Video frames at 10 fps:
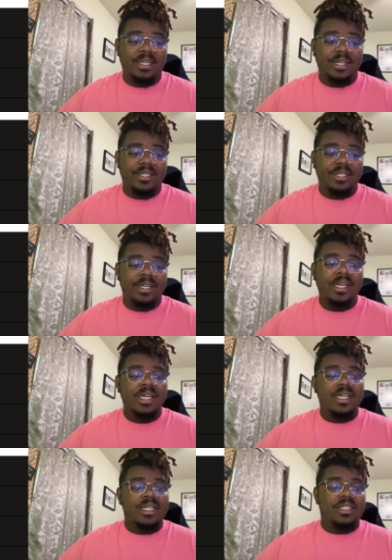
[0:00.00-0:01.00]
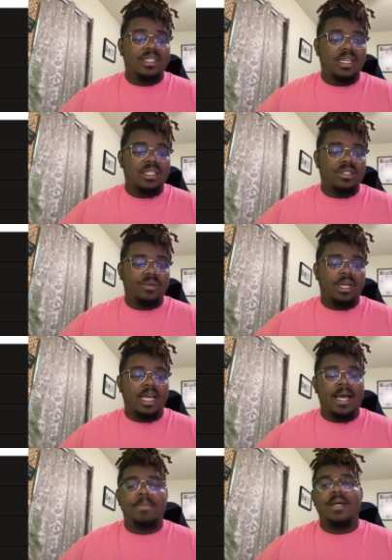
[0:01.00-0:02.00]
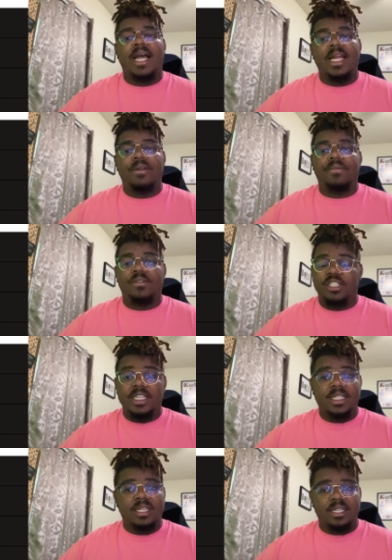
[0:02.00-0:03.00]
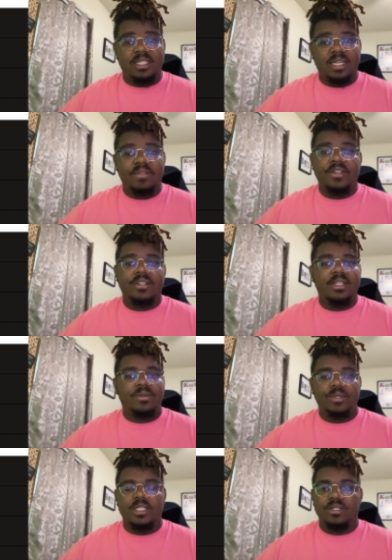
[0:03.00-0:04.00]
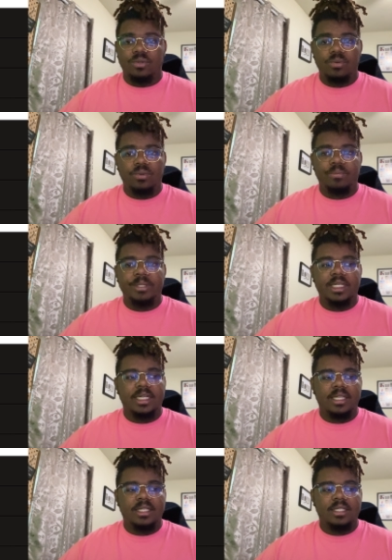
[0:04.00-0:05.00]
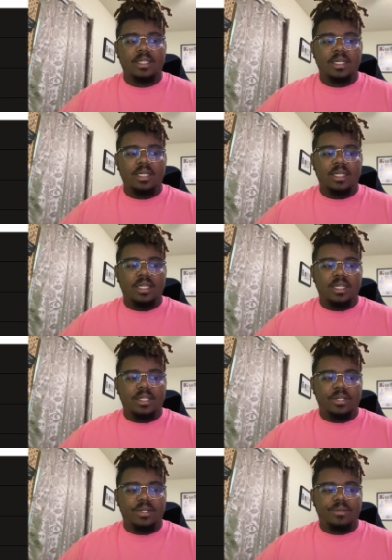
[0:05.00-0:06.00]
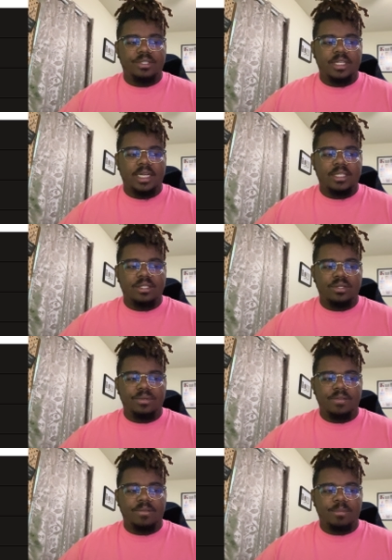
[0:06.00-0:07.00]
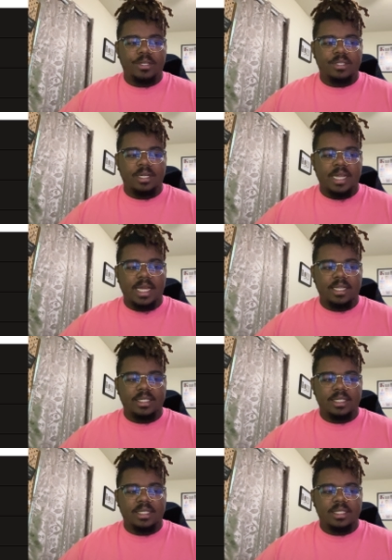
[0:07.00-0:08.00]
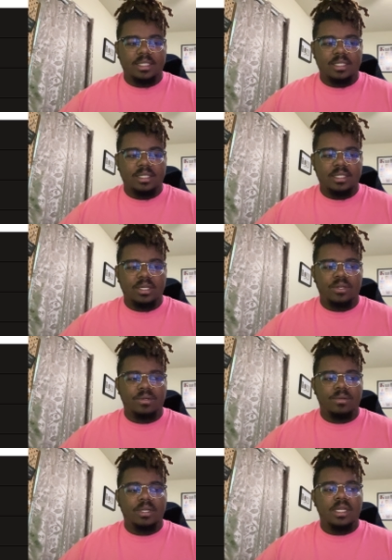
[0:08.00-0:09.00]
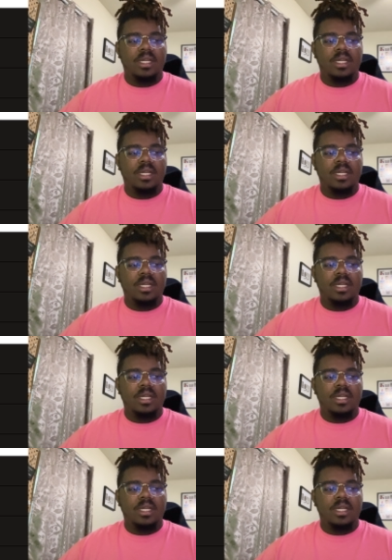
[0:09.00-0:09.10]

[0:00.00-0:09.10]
character. She doesn't do a lot, but I she is unsevered, which is cool because, you know, she has two different personalities. So